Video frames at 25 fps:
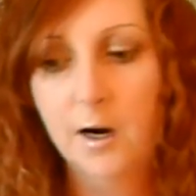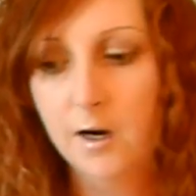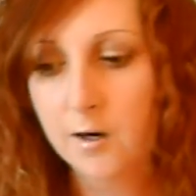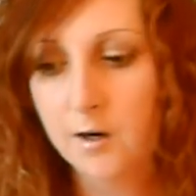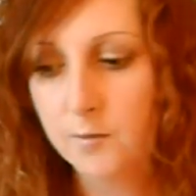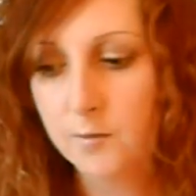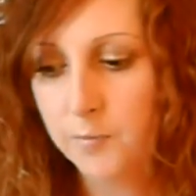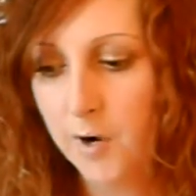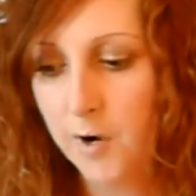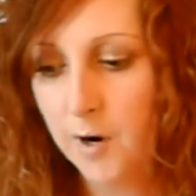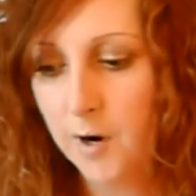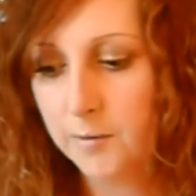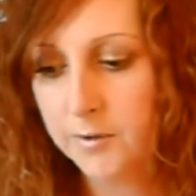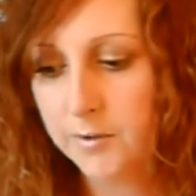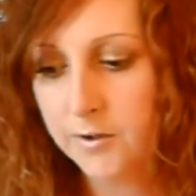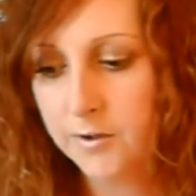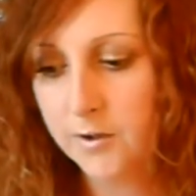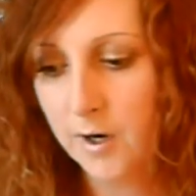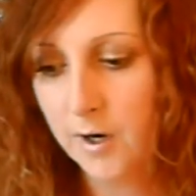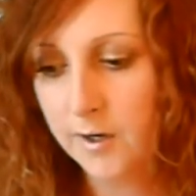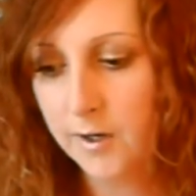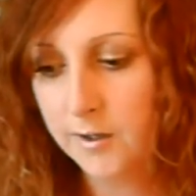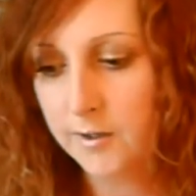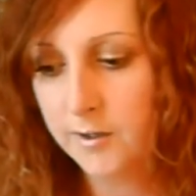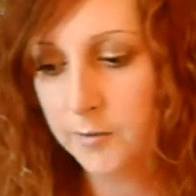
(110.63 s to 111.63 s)
probably try
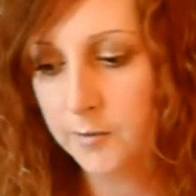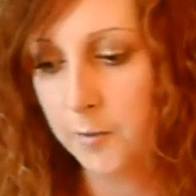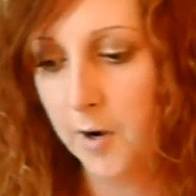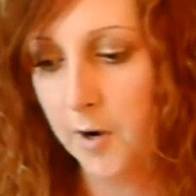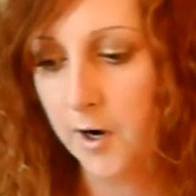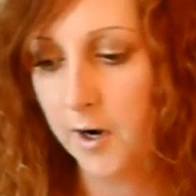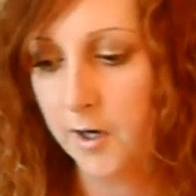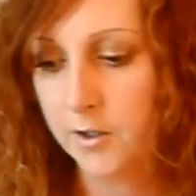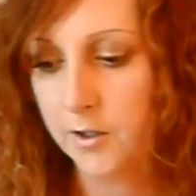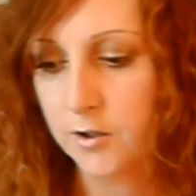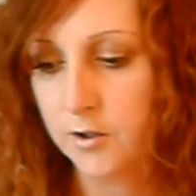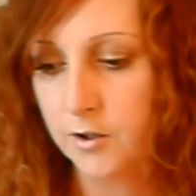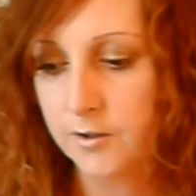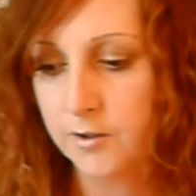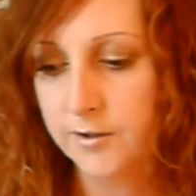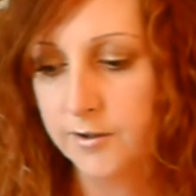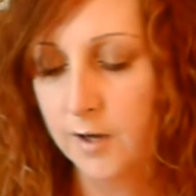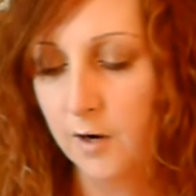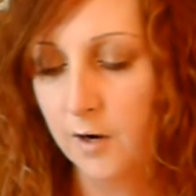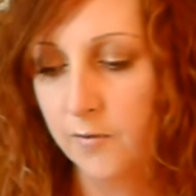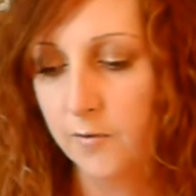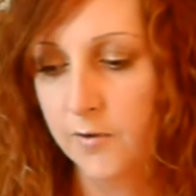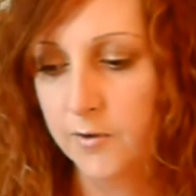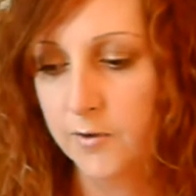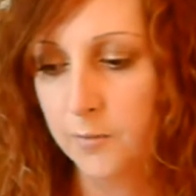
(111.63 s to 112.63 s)
these products
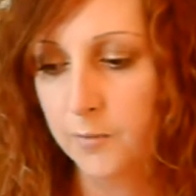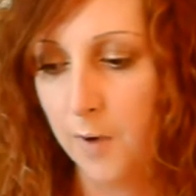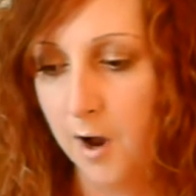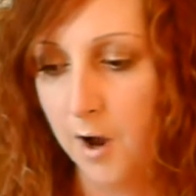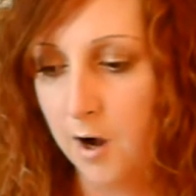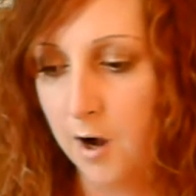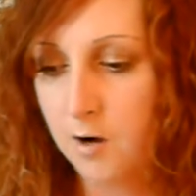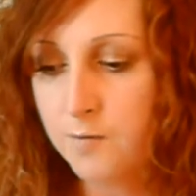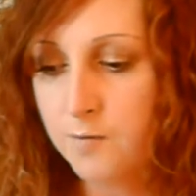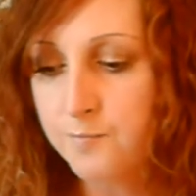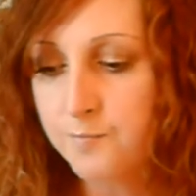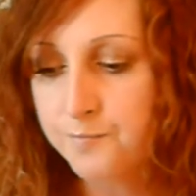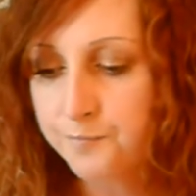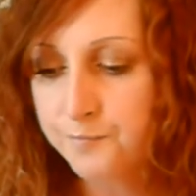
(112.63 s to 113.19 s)
yourself as well.